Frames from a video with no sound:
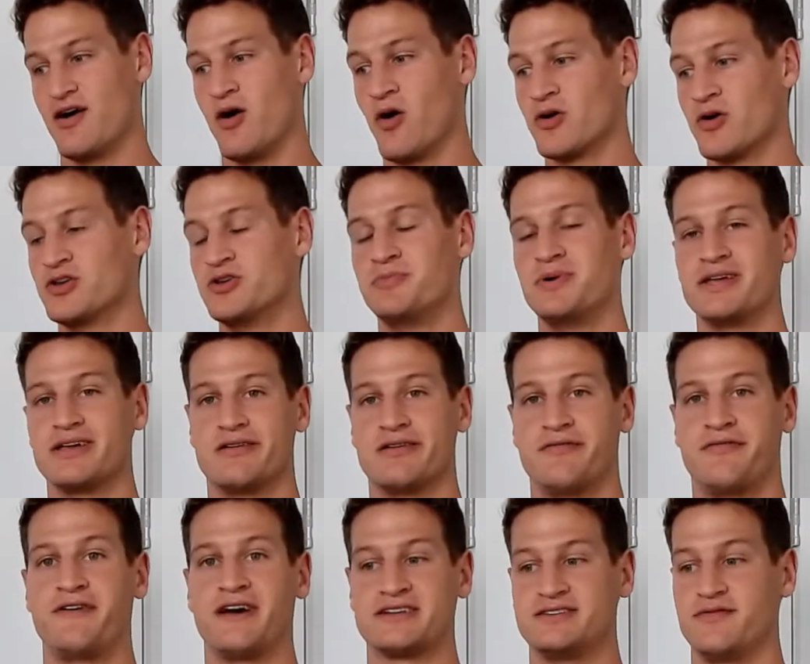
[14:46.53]
are you being
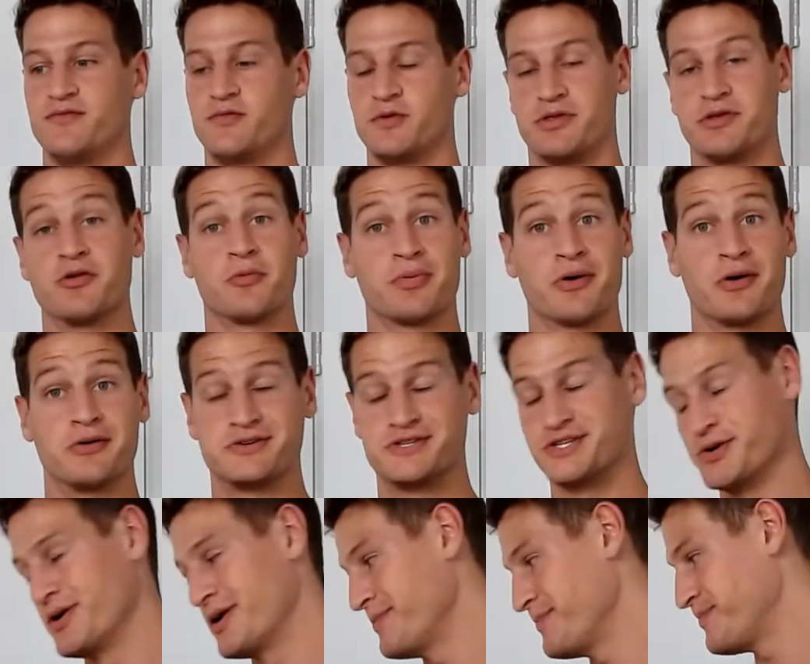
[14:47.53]
effective with your approach
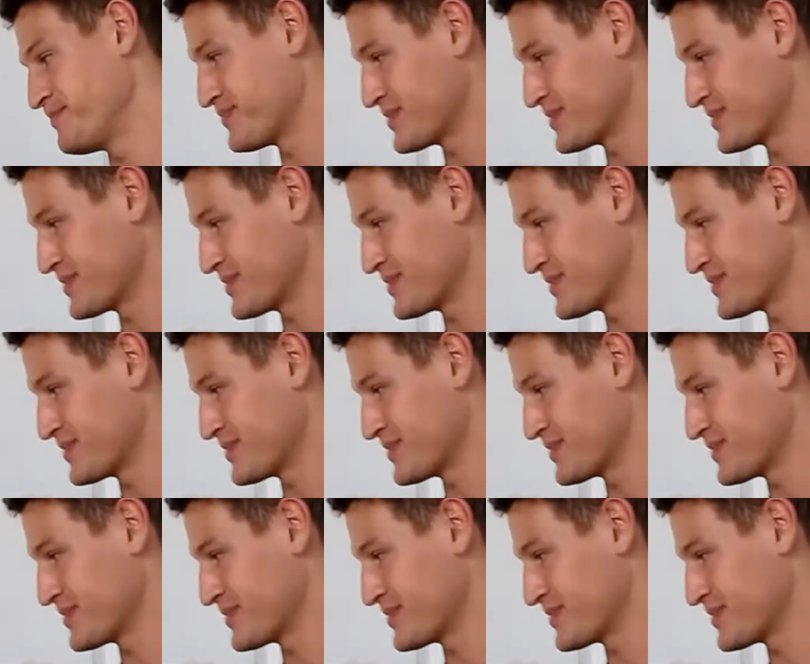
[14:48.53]
to it?